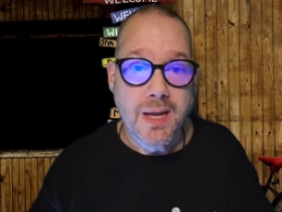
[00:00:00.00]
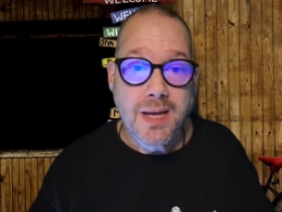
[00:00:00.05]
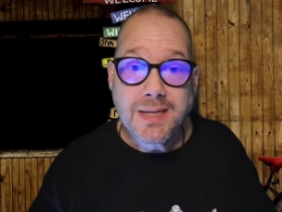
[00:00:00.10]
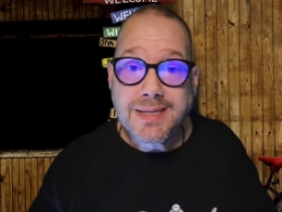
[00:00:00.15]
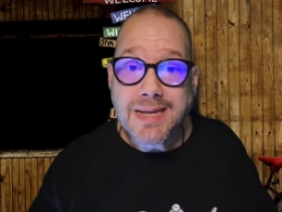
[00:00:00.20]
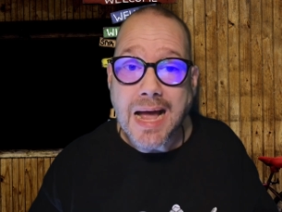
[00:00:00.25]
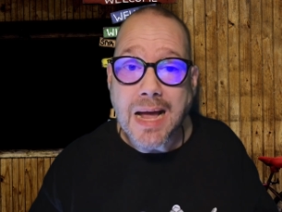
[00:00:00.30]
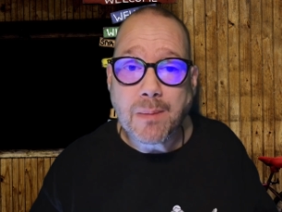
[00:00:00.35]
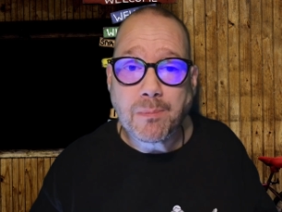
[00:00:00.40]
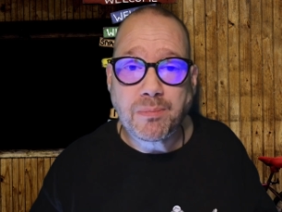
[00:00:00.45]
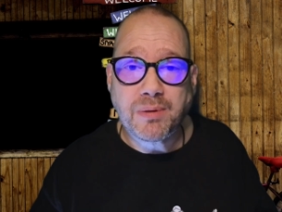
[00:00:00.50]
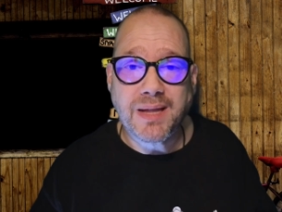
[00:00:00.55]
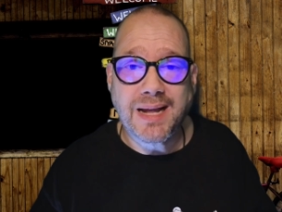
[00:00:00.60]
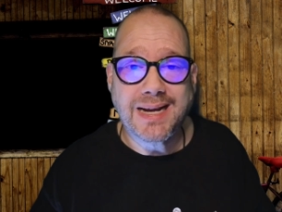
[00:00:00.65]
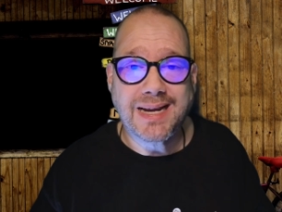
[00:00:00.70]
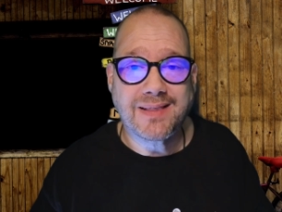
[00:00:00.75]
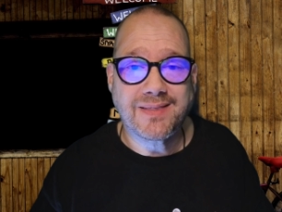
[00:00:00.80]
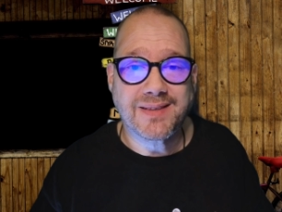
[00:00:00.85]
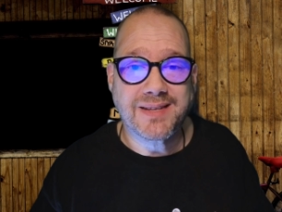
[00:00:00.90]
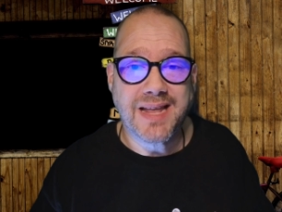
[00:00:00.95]
not
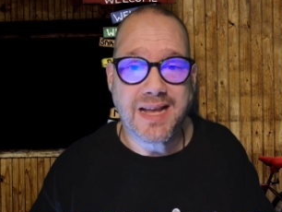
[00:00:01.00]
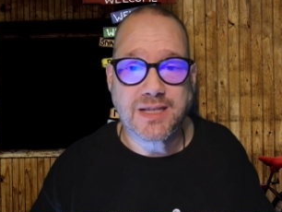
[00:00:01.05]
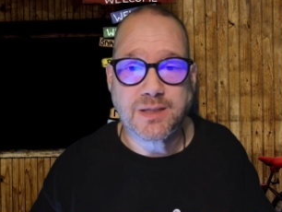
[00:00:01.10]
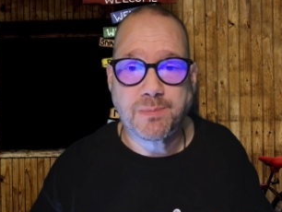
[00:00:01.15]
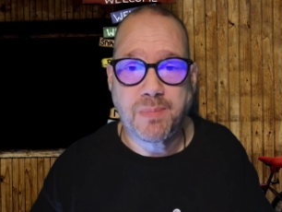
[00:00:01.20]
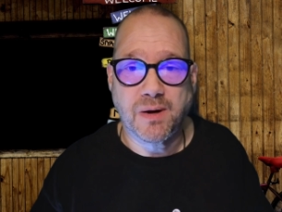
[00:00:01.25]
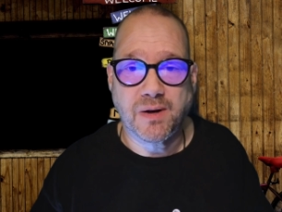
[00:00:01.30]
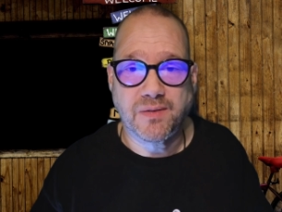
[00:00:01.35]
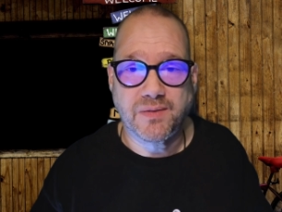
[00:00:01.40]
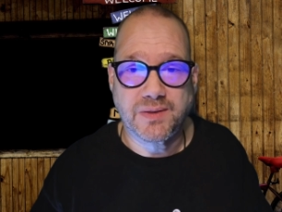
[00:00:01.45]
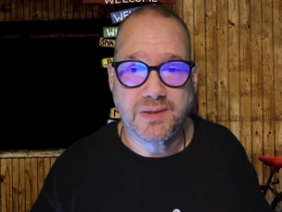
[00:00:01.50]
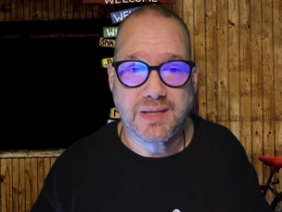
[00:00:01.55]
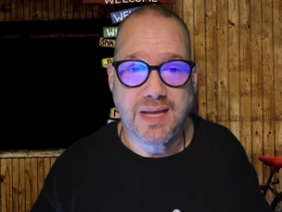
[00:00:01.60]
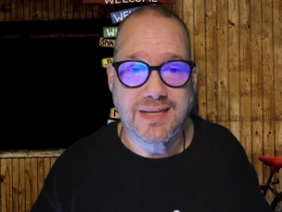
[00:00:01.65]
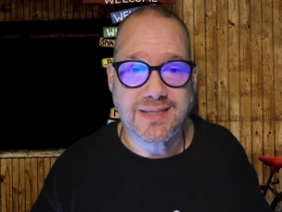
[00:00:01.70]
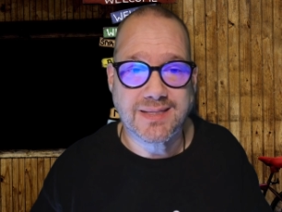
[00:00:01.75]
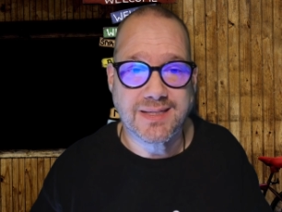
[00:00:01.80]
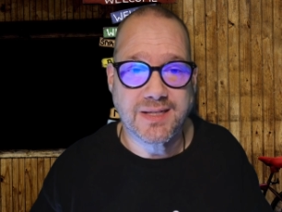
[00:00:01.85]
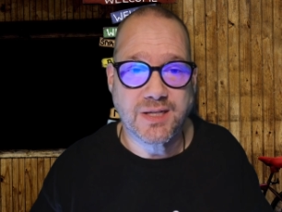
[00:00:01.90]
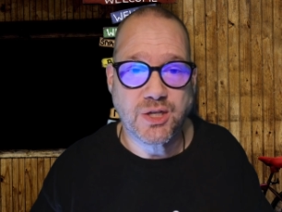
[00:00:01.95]
planning the next part of the
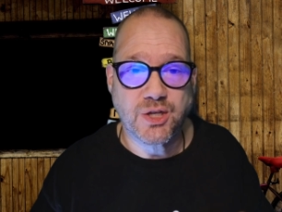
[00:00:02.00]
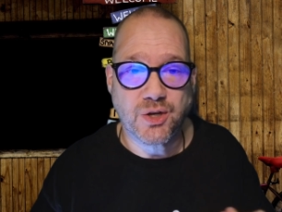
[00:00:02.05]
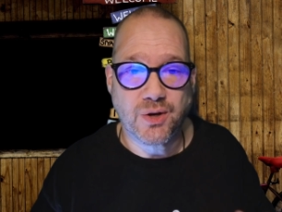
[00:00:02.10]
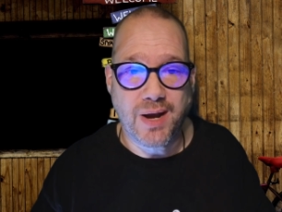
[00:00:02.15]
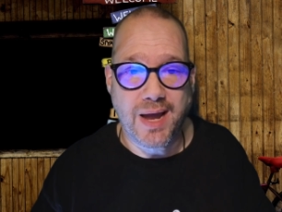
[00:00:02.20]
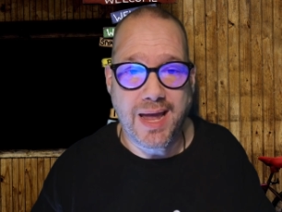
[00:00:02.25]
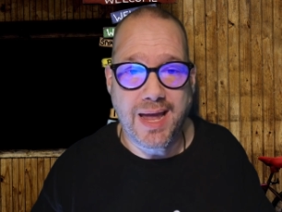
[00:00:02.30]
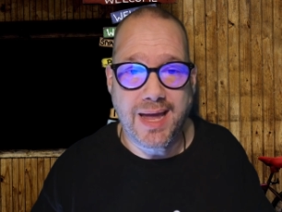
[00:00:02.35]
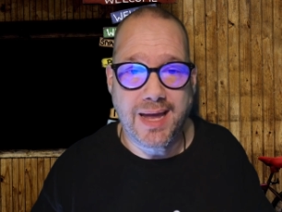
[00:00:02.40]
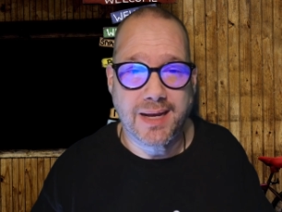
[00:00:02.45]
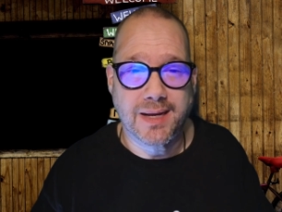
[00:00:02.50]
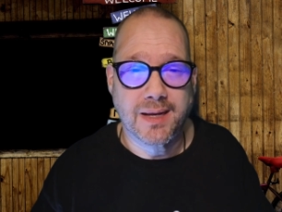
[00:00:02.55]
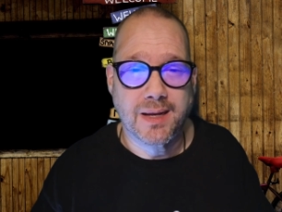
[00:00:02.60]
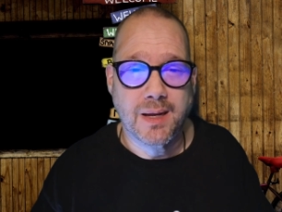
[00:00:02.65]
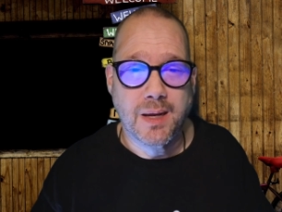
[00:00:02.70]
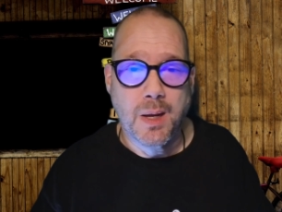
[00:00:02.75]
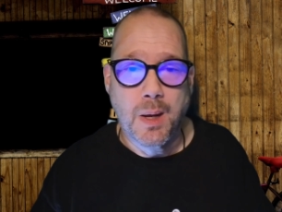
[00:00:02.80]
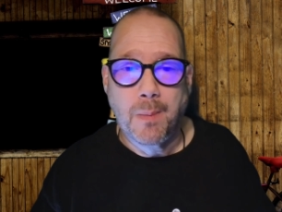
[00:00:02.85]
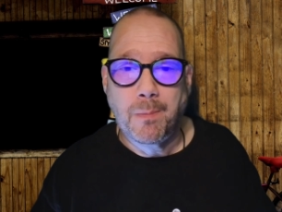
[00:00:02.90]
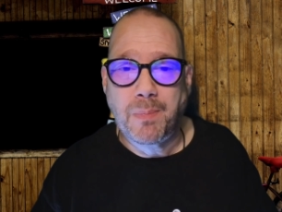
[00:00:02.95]
lesson in your head,
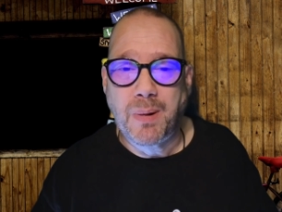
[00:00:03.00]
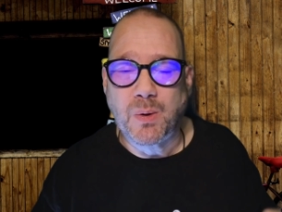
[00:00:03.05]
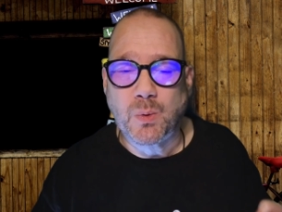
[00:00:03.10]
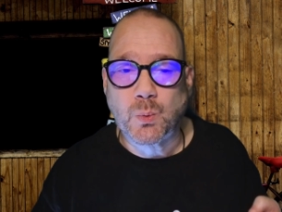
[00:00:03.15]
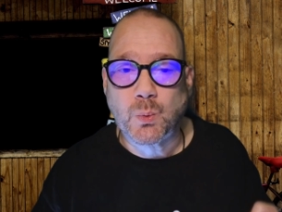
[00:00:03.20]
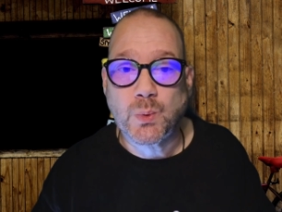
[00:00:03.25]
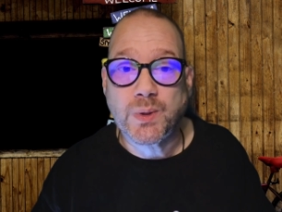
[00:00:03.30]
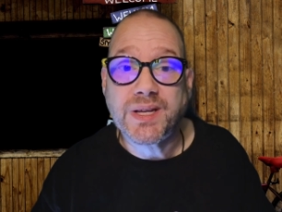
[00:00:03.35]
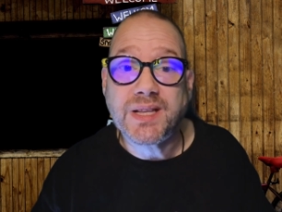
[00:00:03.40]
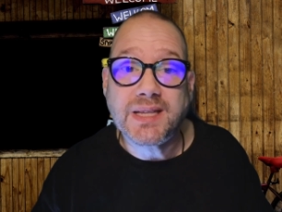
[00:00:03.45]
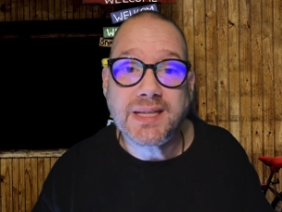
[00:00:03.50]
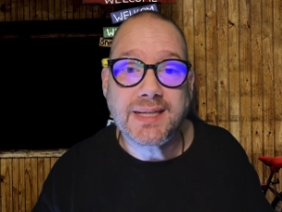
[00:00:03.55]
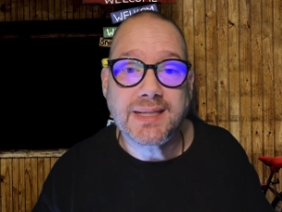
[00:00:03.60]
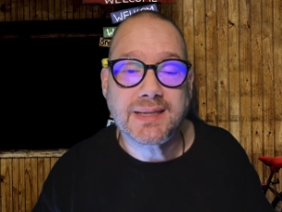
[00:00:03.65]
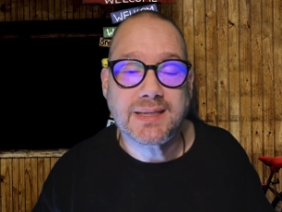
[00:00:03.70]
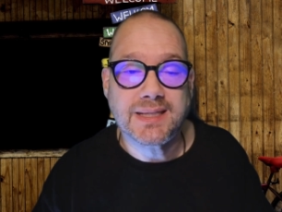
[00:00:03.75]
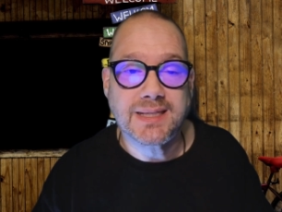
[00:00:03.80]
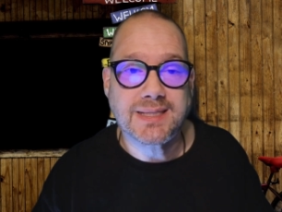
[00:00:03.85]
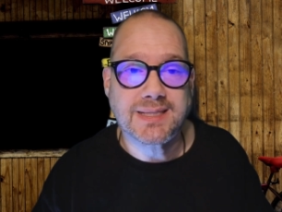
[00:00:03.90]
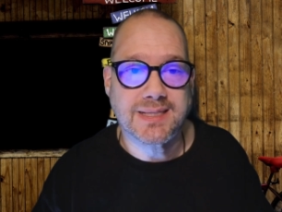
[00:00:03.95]
but really
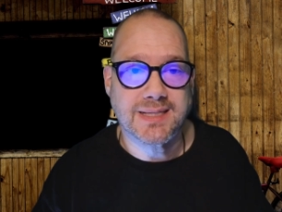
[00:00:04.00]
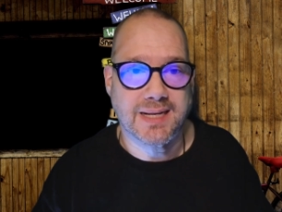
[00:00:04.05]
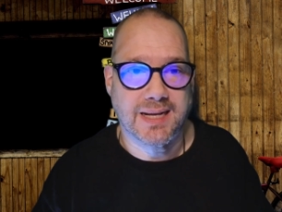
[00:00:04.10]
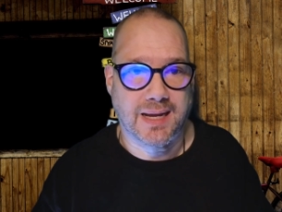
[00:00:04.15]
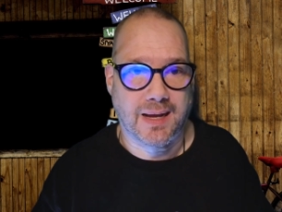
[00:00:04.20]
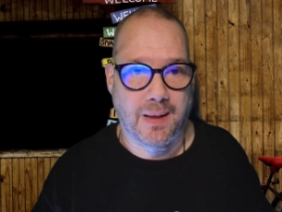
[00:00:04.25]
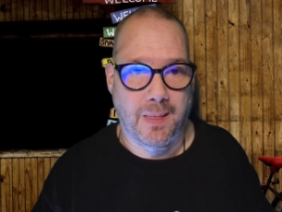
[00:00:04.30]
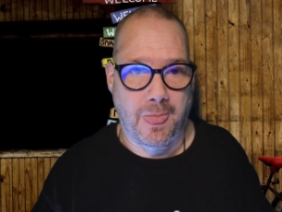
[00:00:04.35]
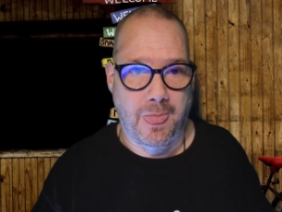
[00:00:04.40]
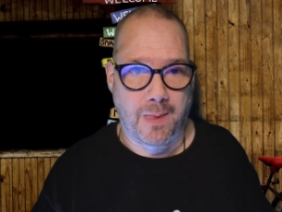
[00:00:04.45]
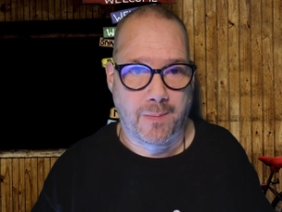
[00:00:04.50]
listening.